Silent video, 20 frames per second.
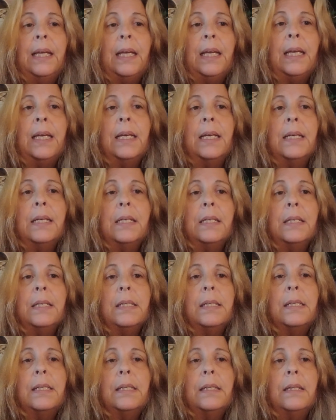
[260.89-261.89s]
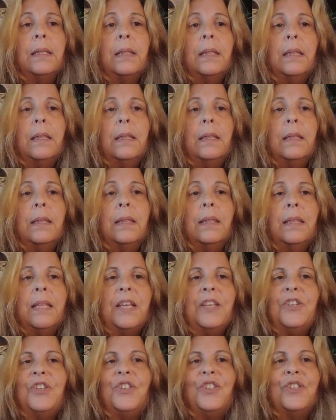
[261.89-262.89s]
is
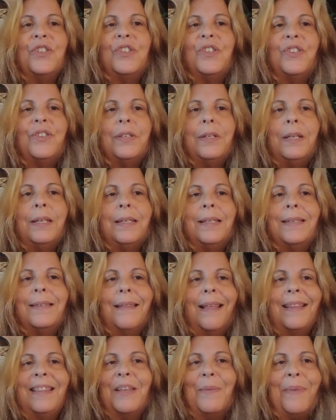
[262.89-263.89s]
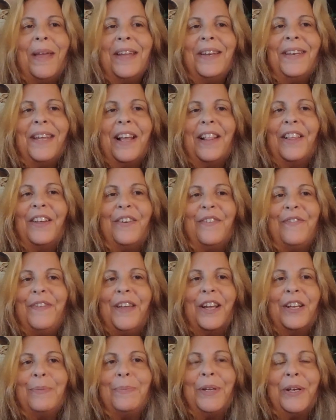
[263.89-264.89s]
it's like the Mandela
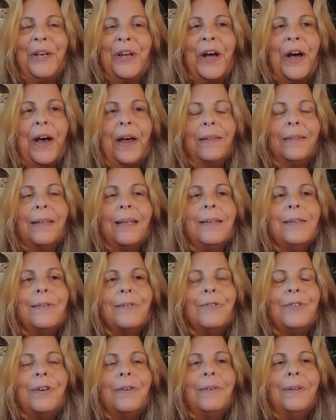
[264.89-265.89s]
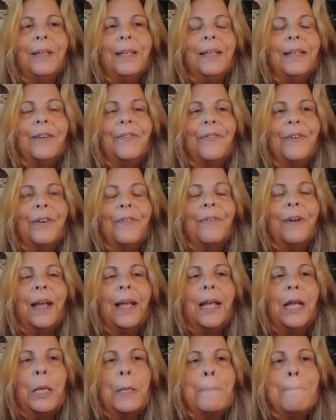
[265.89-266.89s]
effect, but not. Things are totally different,
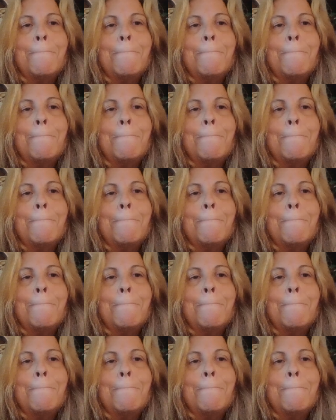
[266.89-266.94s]
right?